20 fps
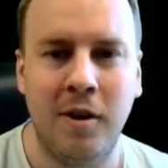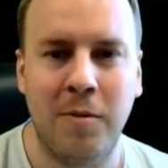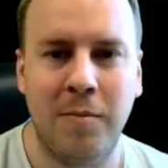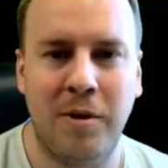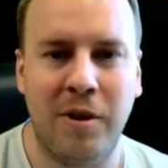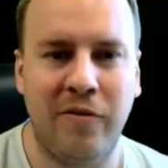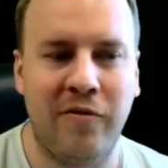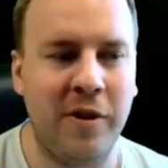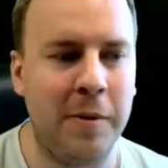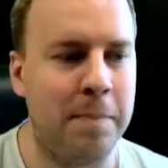
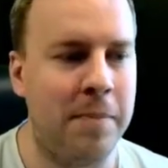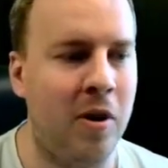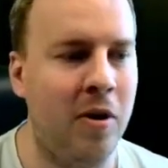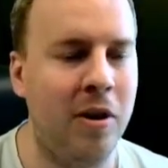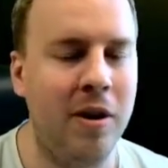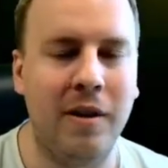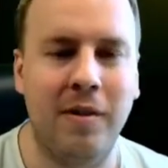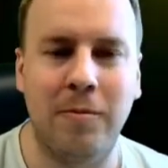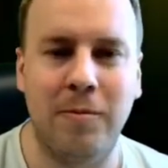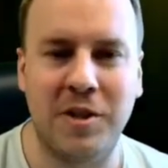perfect
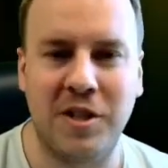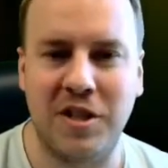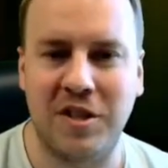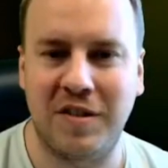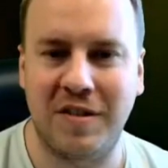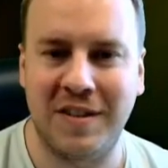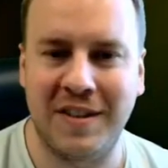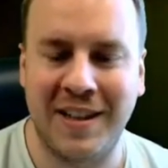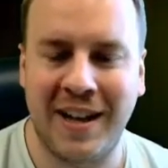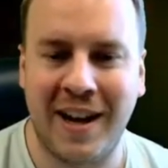ball, which
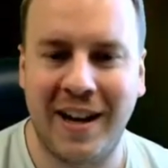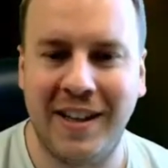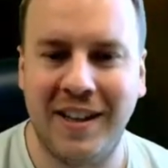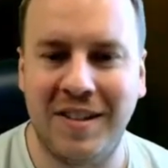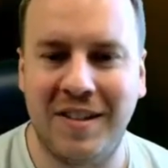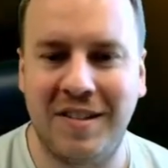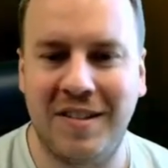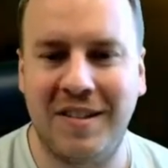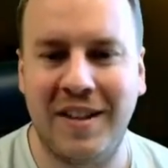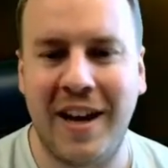is
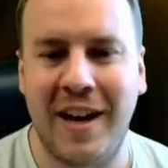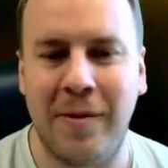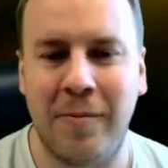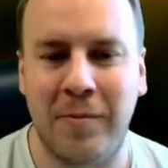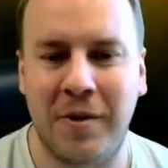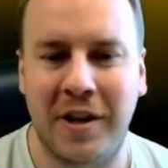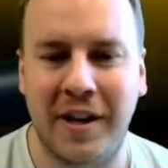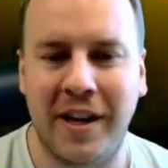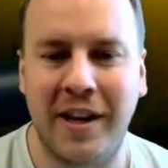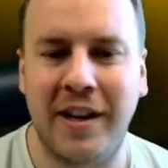nice. And
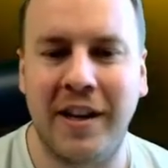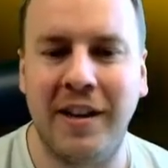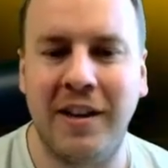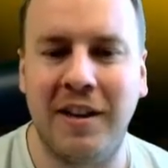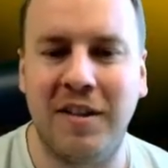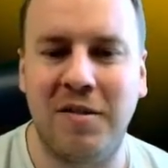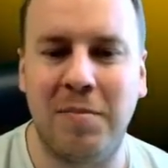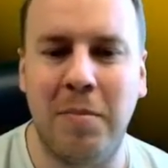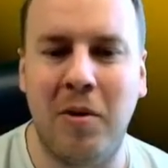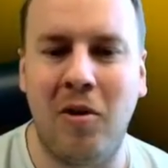we're getting
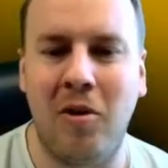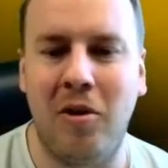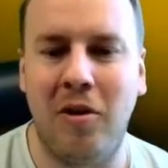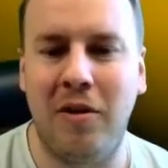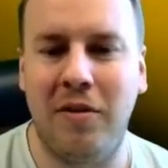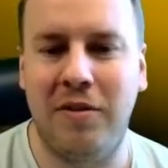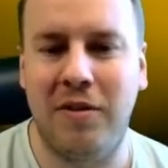this ball